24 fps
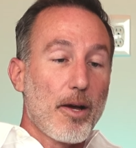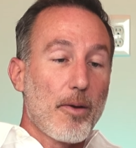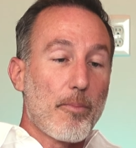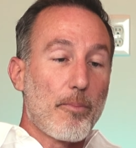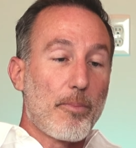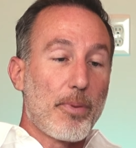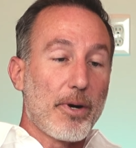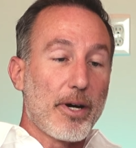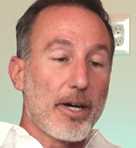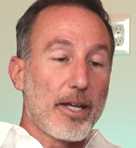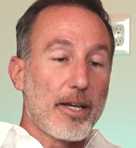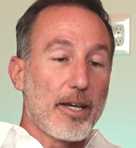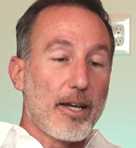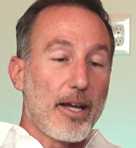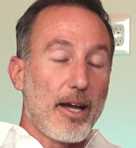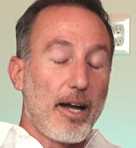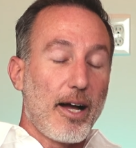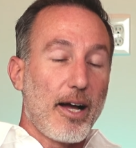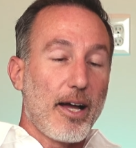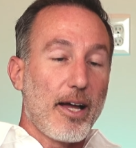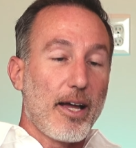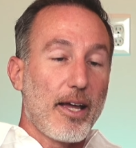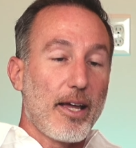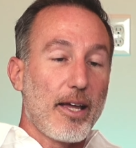But
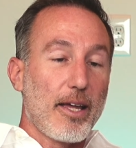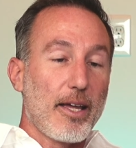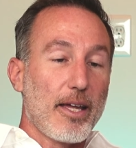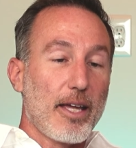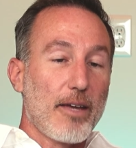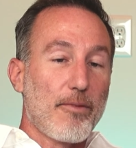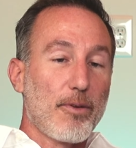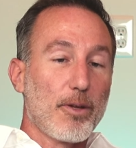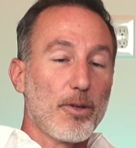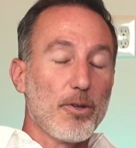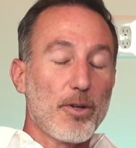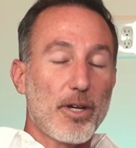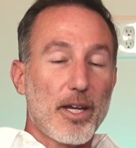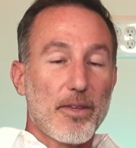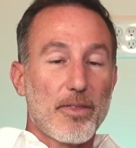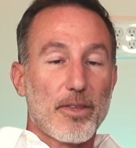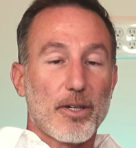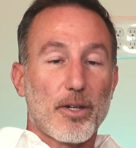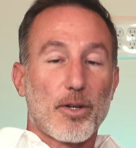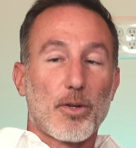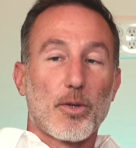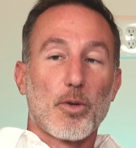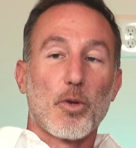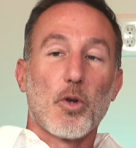if you look at
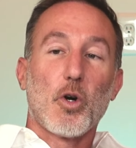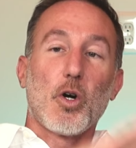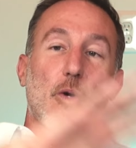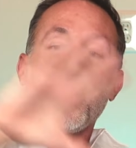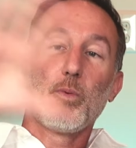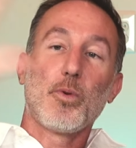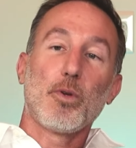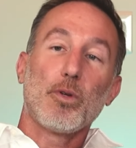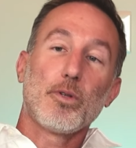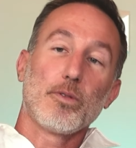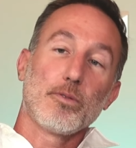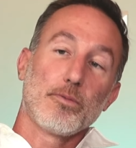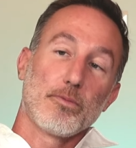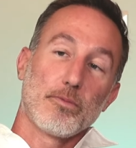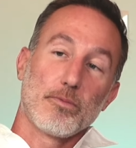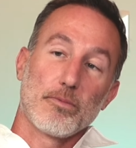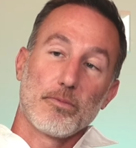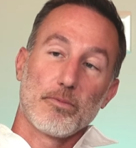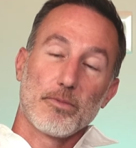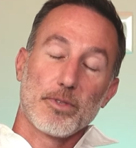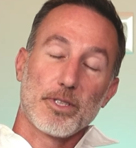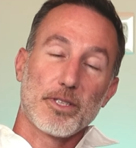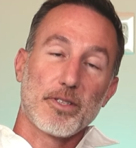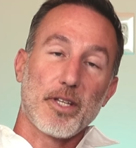the global
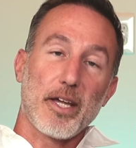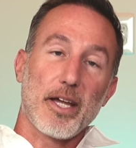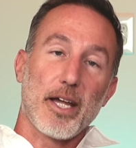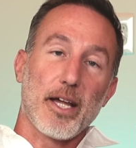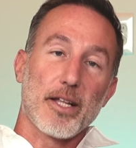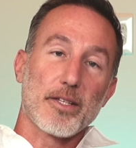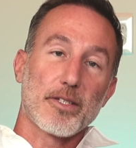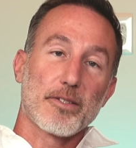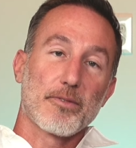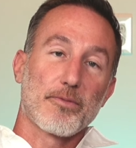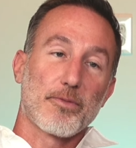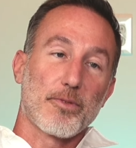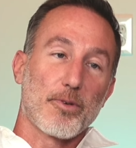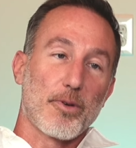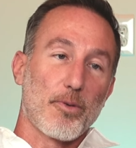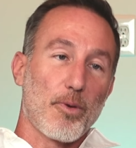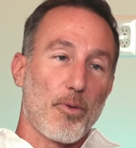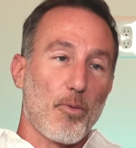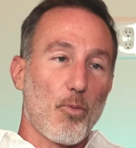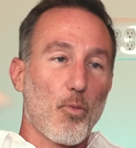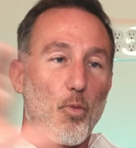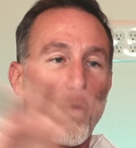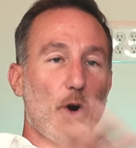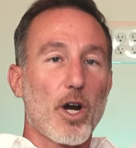stance
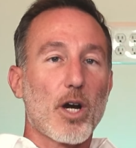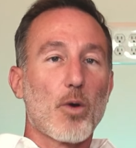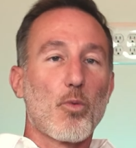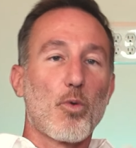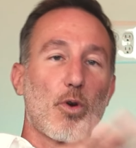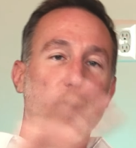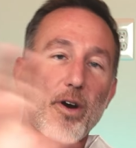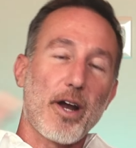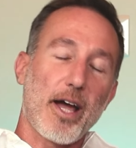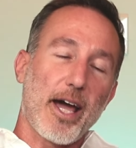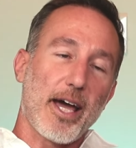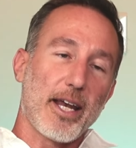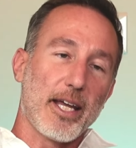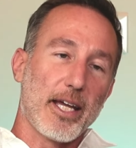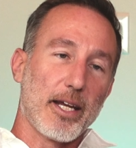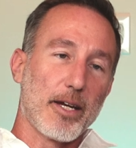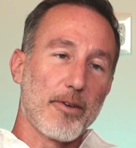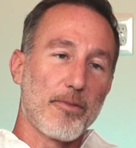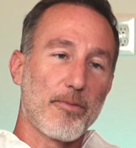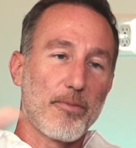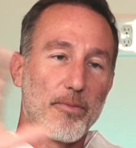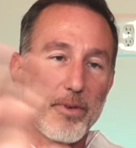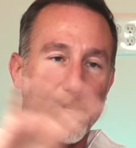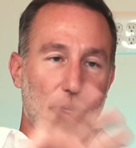for where we're at,
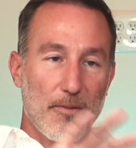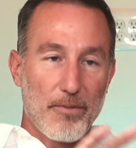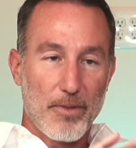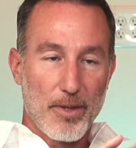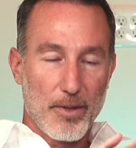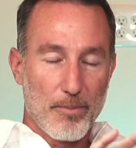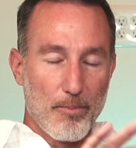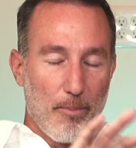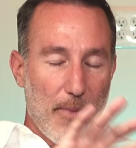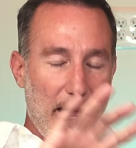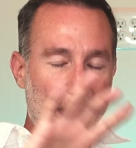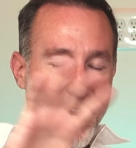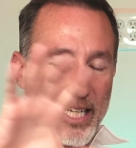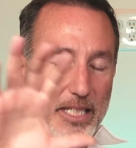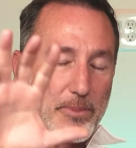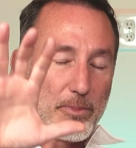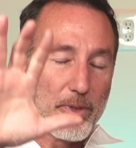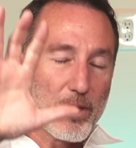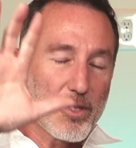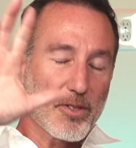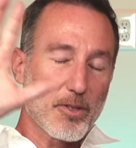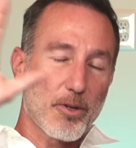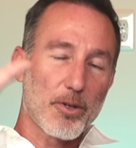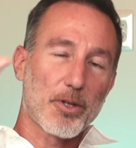and if if the
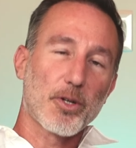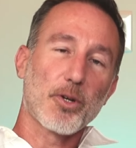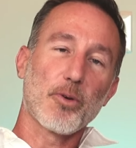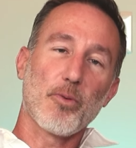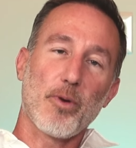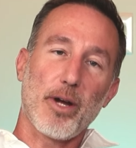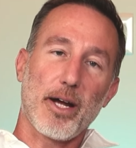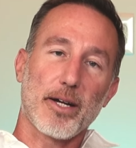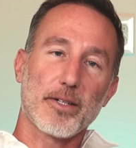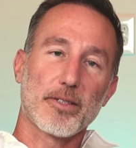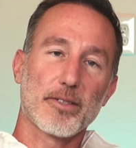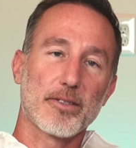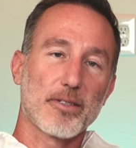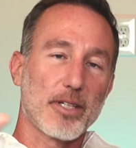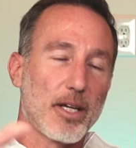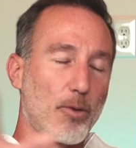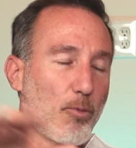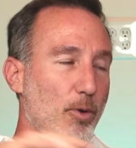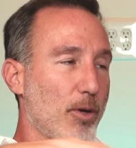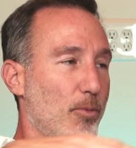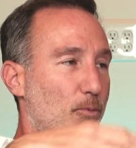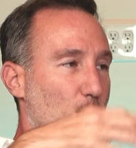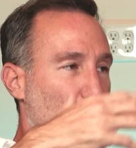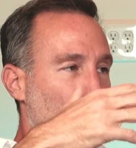maximalists are correct,
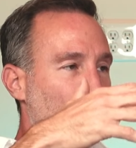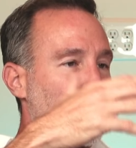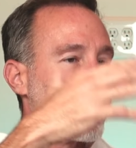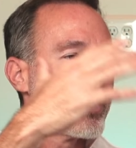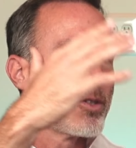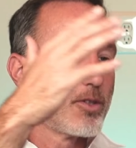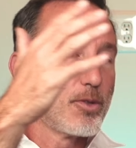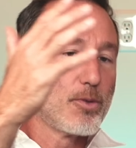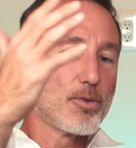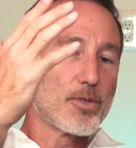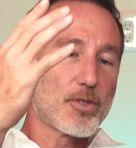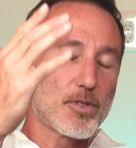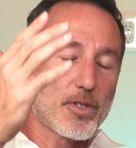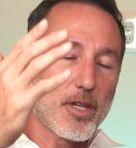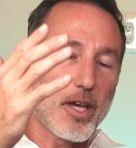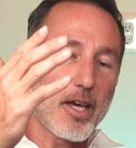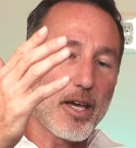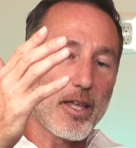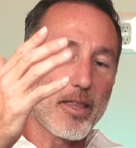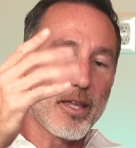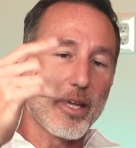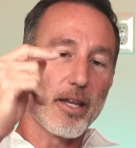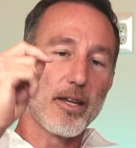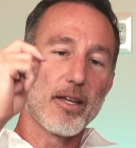and we really do
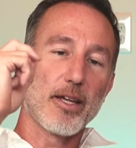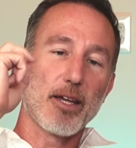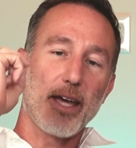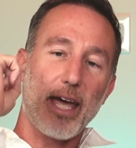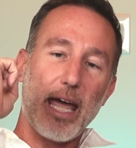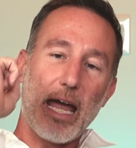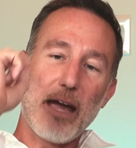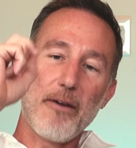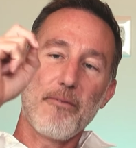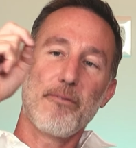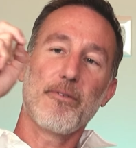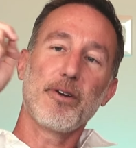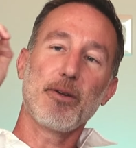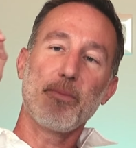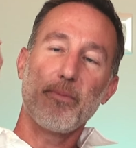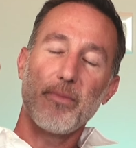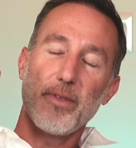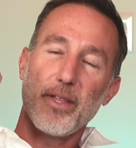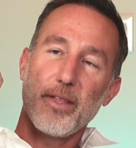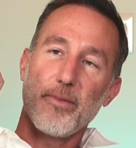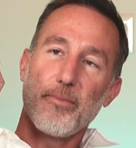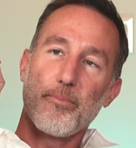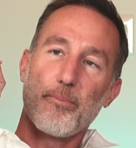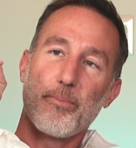say that Every
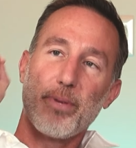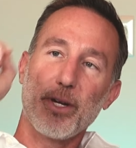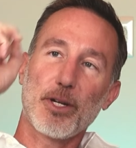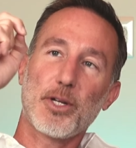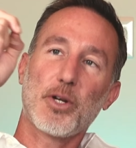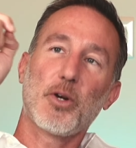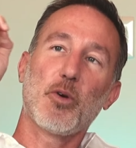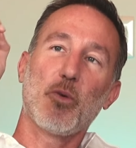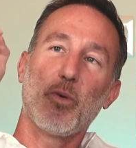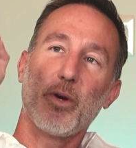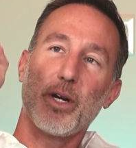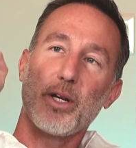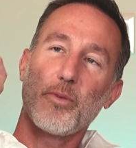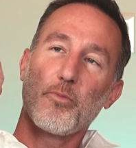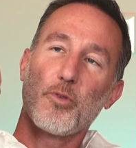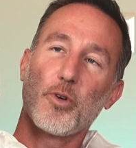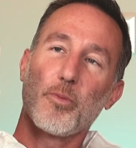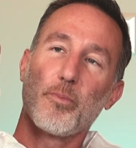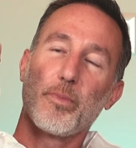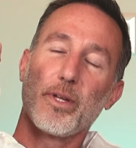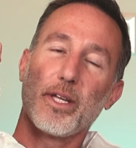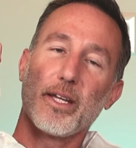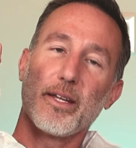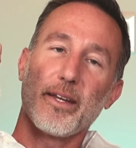Bitcoin
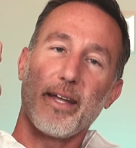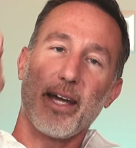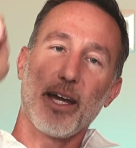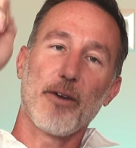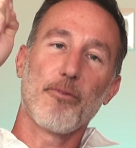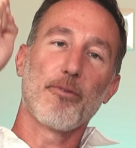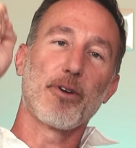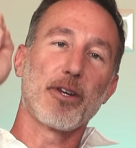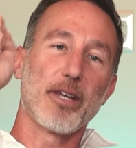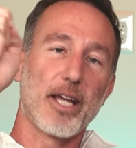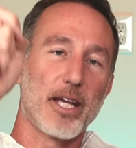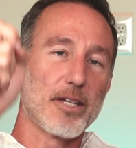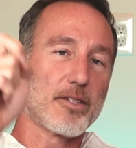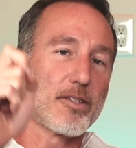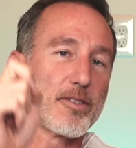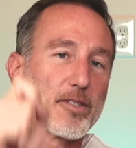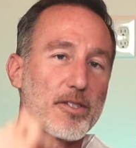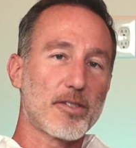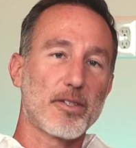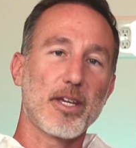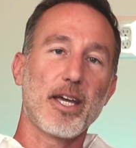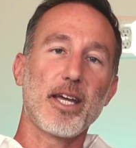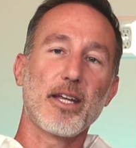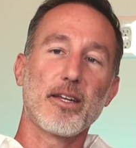will be in every nation
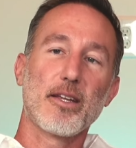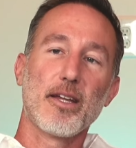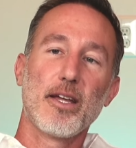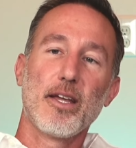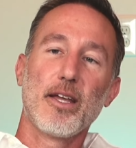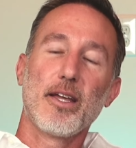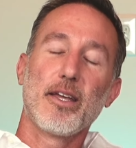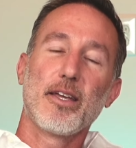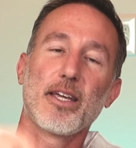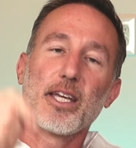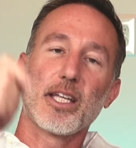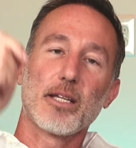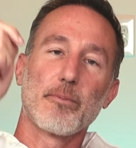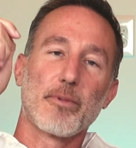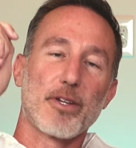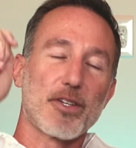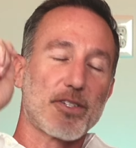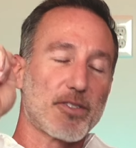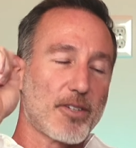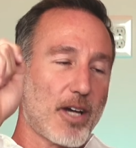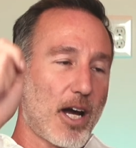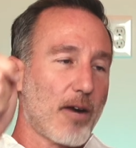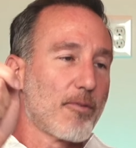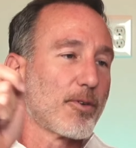state. It'll be
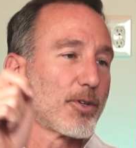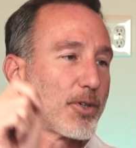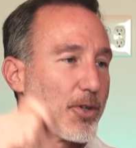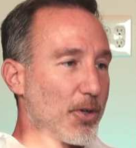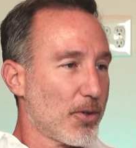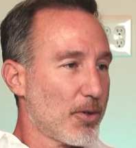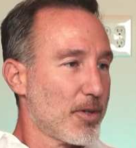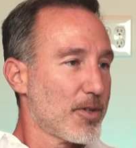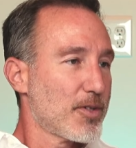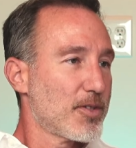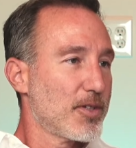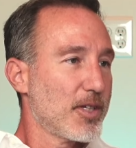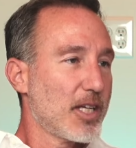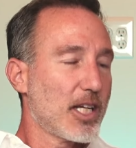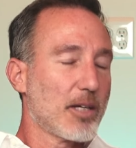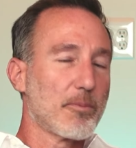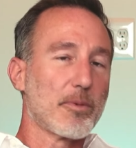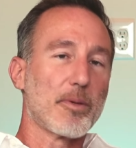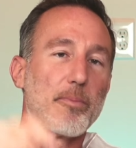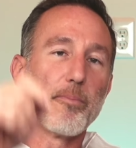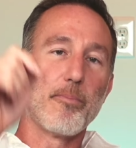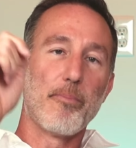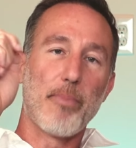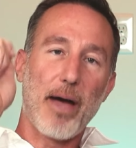sovereign currency. It'll
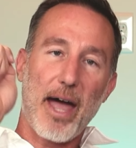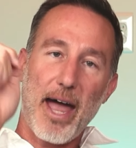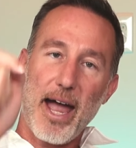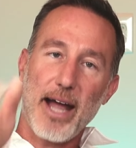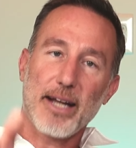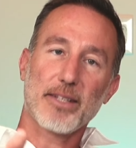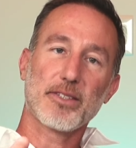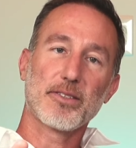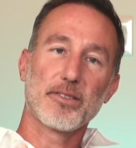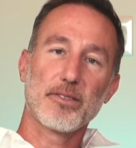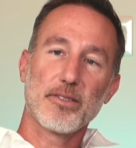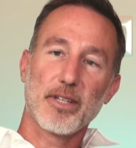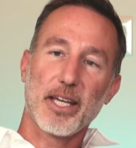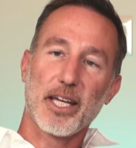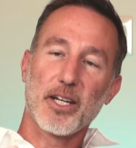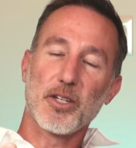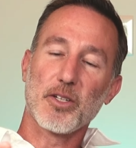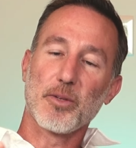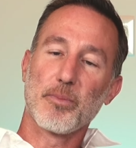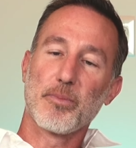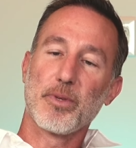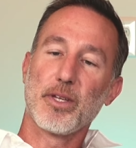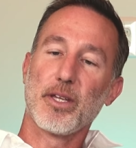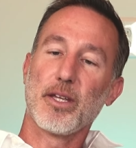be backed and
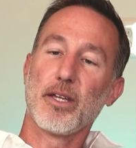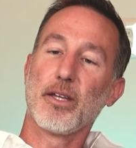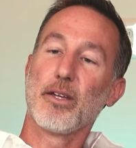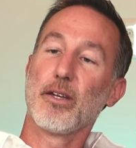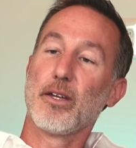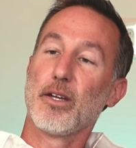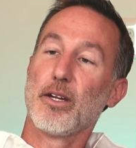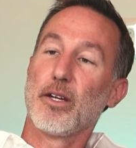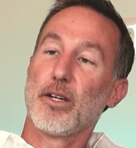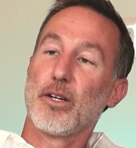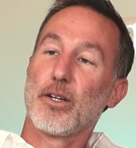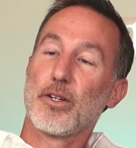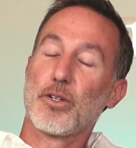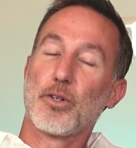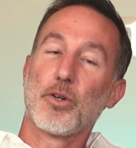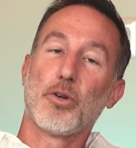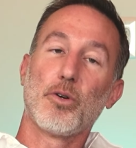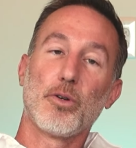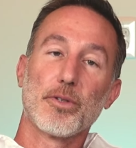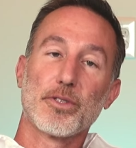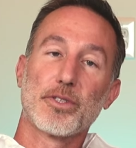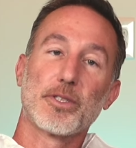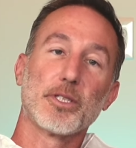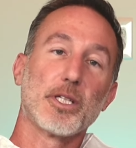it'll be
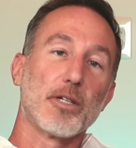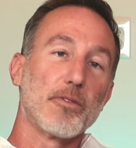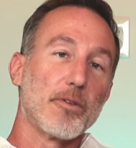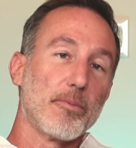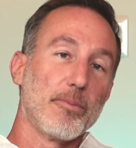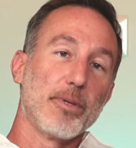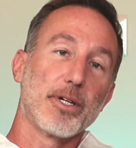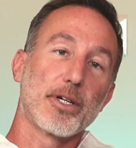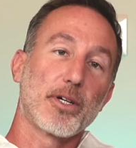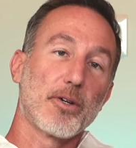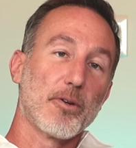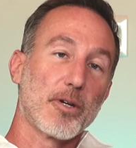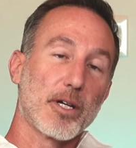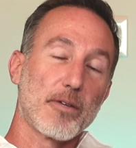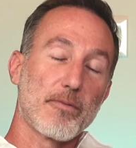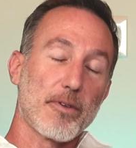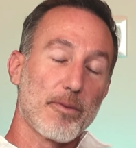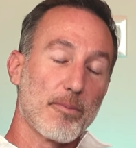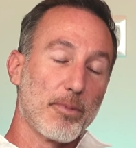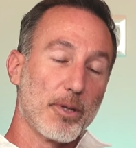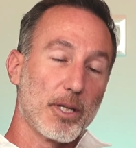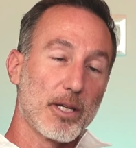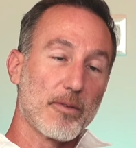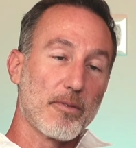gold, silver, Bitcoin,
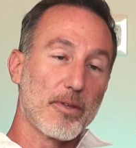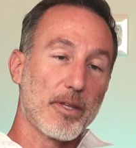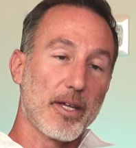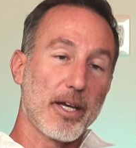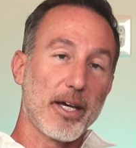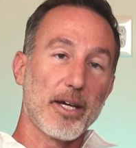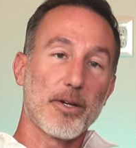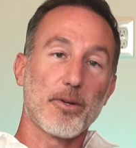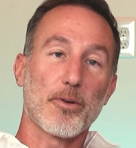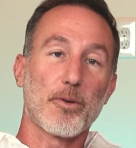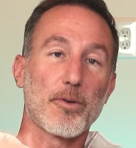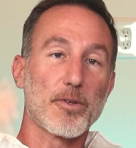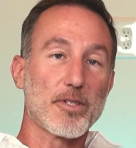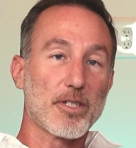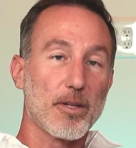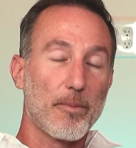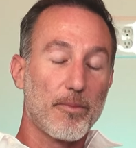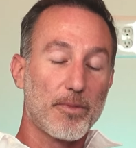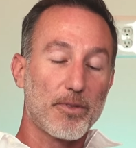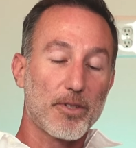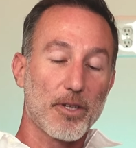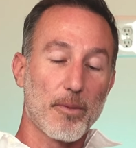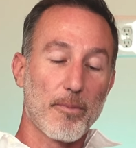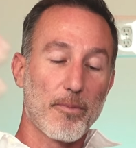if you believe in that, or
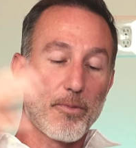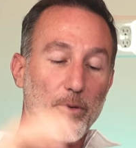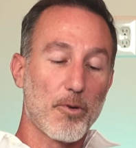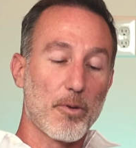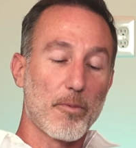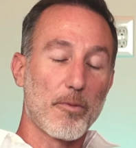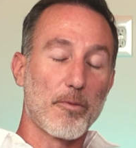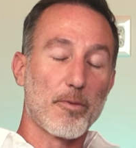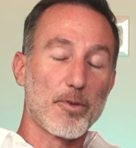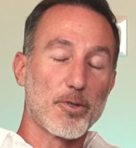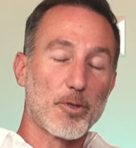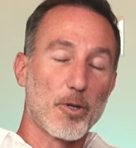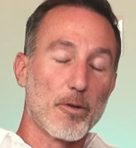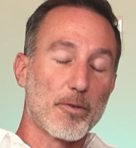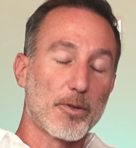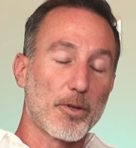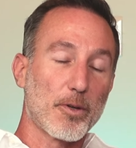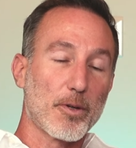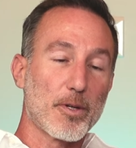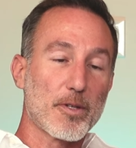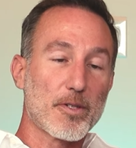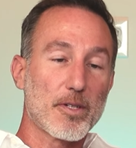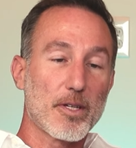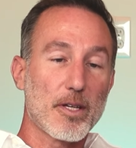some, some form of reserve
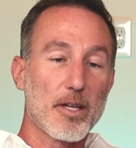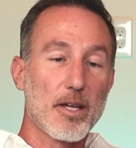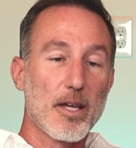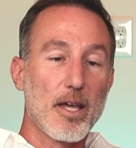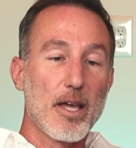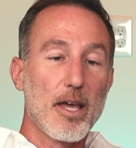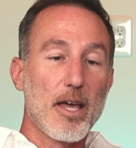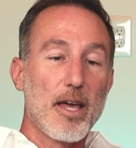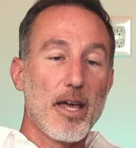currency.